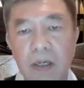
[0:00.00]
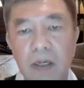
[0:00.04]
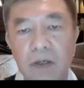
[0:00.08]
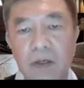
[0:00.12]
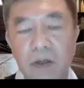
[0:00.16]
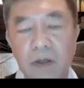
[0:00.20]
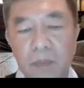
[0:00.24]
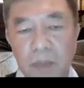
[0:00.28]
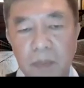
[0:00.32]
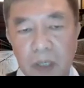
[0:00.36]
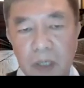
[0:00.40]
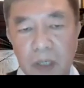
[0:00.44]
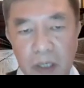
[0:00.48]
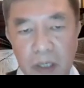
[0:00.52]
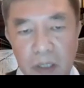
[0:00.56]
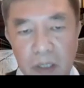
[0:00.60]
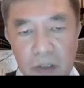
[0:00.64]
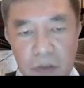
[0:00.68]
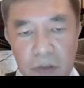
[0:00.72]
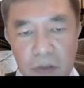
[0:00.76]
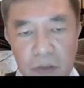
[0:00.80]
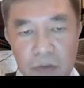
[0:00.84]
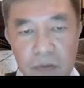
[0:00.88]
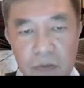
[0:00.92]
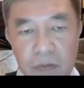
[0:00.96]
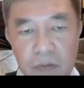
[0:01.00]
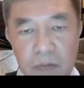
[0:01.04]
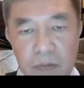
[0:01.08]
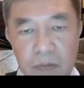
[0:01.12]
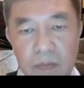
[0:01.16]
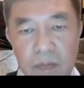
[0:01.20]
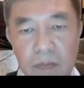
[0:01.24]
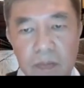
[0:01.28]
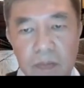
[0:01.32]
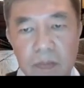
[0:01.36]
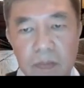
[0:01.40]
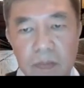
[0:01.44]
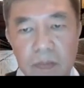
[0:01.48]
communication
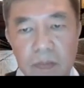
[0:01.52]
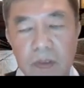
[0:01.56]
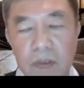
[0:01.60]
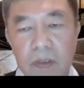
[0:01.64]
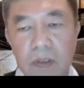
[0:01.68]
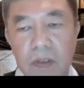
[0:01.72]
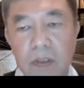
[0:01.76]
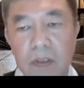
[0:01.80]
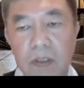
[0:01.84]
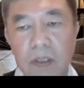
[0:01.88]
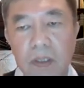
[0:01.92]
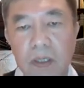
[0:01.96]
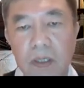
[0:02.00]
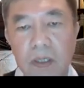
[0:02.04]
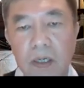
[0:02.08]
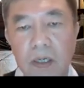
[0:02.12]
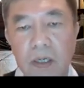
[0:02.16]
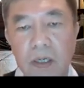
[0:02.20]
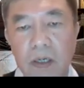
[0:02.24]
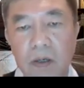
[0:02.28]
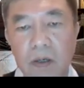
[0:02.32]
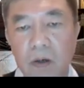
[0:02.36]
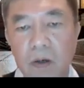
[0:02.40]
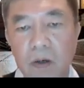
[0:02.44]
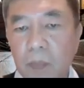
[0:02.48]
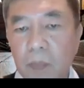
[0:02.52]
or